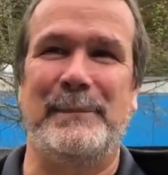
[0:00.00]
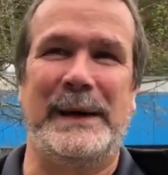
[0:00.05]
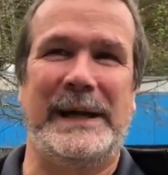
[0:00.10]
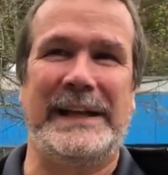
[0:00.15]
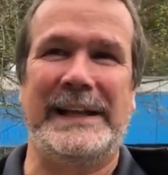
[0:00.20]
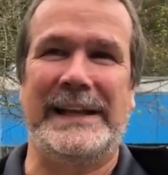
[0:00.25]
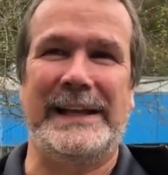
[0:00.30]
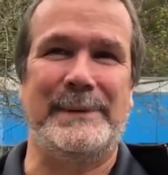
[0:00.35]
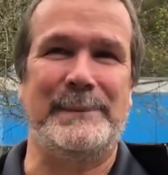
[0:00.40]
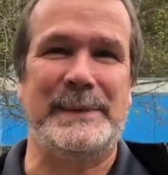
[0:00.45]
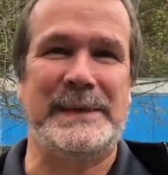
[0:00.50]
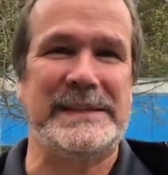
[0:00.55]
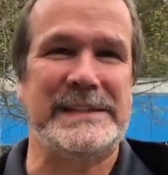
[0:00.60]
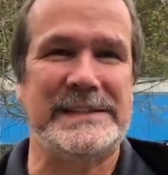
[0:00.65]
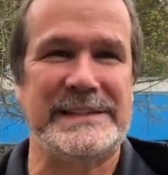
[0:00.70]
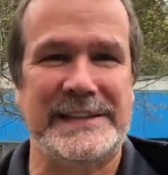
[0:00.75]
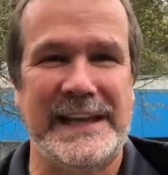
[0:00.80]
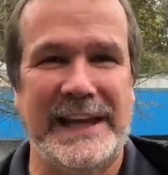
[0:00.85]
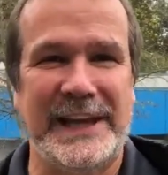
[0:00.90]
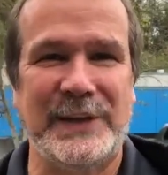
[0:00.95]
My name
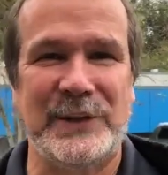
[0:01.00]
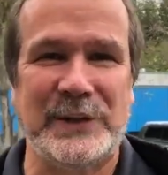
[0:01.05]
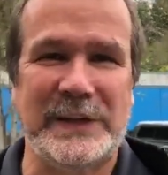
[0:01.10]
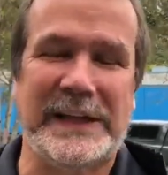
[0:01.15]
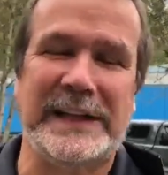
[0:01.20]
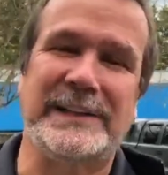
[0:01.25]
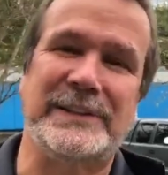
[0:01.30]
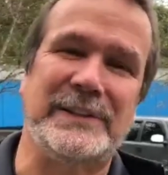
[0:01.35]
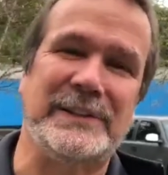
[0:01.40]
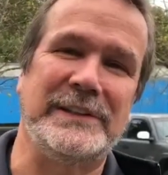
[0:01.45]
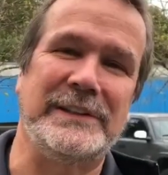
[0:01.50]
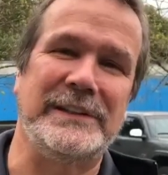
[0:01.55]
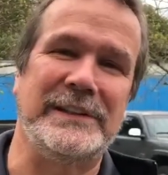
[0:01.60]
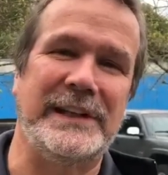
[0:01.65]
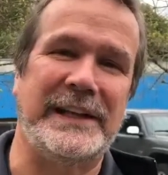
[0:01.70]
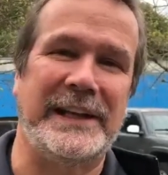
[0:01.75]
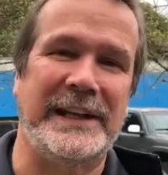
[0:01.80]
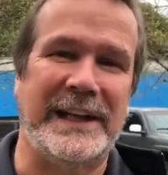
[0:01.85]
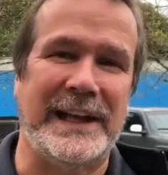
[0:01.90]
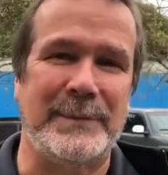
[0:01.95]
is Daniel
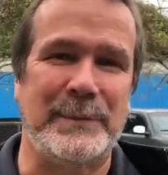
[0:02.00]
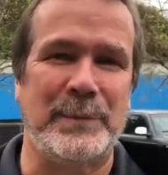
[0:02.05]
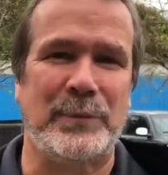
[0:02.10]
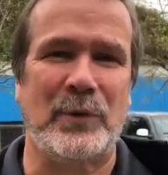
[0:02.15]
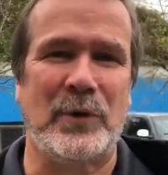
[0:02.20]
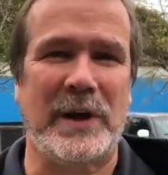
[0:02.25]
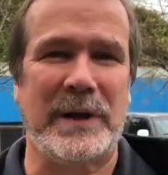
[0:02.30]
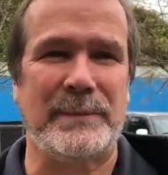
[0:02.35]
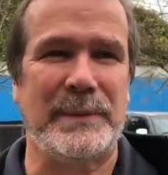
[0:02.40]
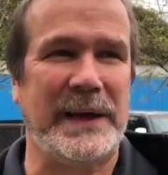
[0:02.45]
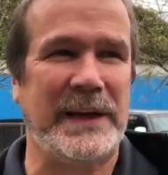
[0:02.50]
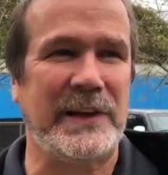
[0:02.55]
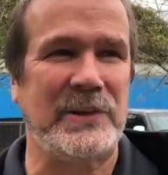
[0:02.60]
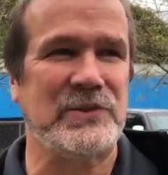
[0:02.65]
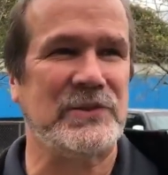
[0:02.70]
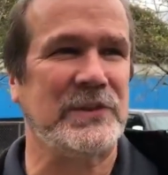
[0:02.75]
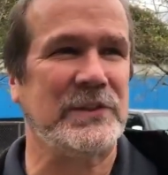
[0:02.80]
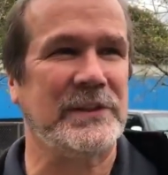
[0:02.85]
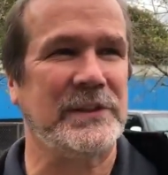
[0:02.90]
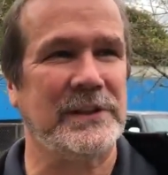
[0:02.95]
Engtel, and I'm a program
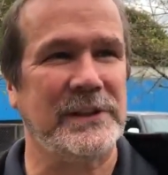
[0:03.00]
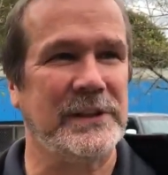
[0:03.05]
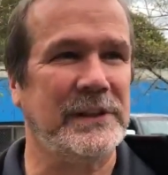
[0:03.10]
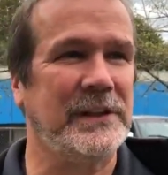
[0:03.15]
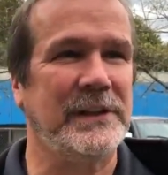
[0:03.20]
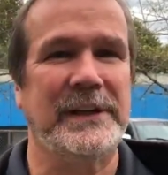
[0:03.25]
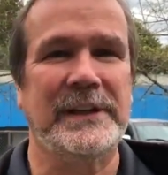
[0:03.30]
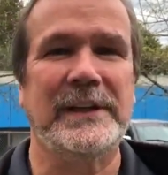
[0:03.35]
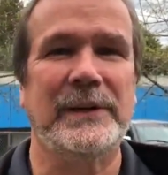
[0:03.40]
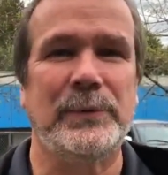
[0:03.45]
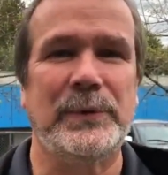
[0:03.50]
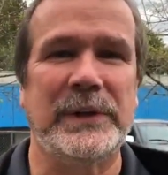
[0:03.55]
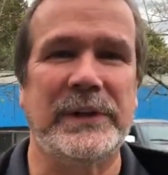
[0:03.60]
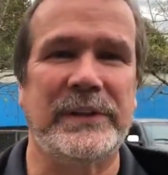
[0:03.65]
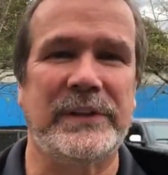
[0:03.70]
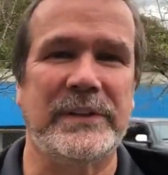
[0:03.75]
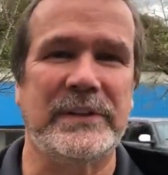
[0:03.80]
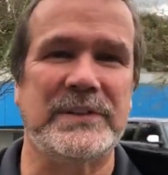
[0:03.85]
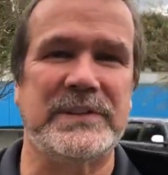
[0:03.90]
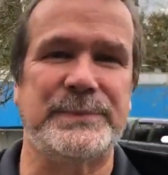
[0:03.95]
manager
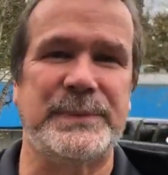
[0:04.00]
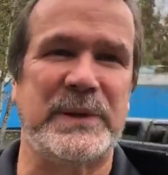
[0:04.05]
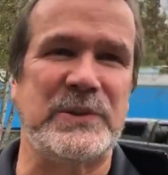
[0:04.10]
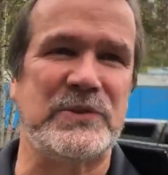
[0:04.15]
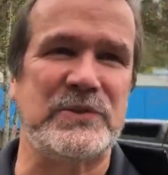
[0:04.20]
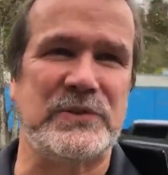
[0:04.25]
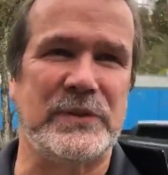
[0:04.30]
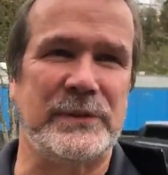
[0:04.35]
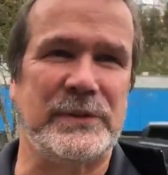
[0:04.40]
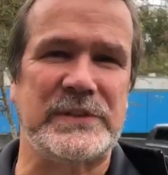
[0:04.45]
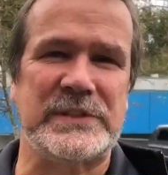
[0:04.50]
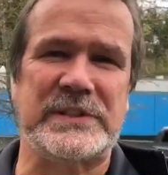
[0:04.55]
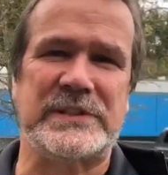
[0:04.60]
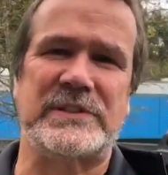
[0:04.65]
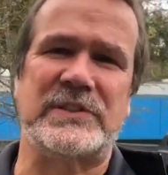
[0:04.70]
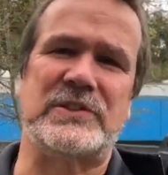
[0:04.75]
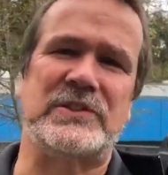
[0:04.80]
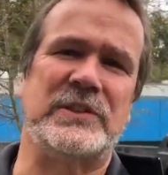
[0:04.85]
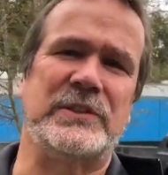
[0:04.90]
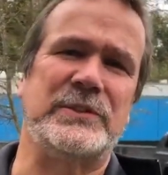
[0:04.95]
with the Special
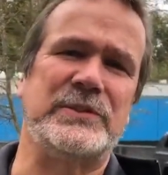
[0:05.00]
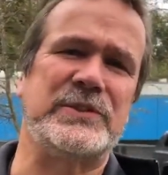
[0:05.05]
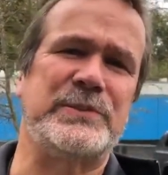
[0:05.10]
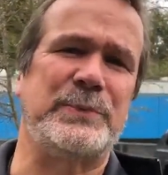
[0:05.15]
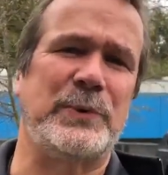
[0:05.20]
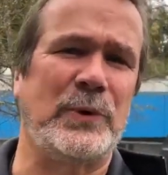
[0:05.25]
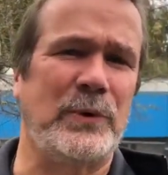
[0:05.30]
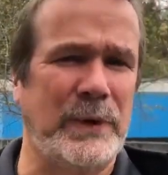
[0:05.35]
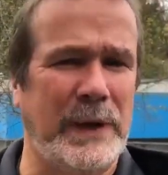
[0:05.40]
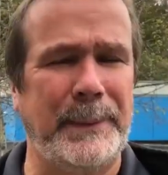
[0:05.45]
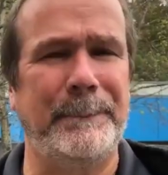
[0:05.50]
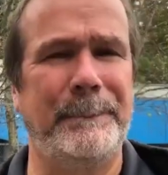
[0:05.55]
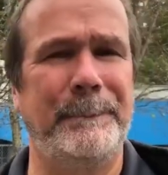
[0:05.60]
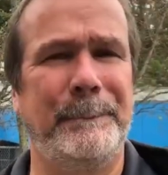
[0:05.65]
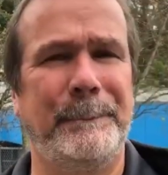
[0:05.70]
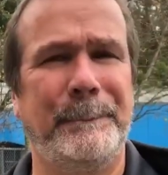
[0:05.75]
Services and Children's Program.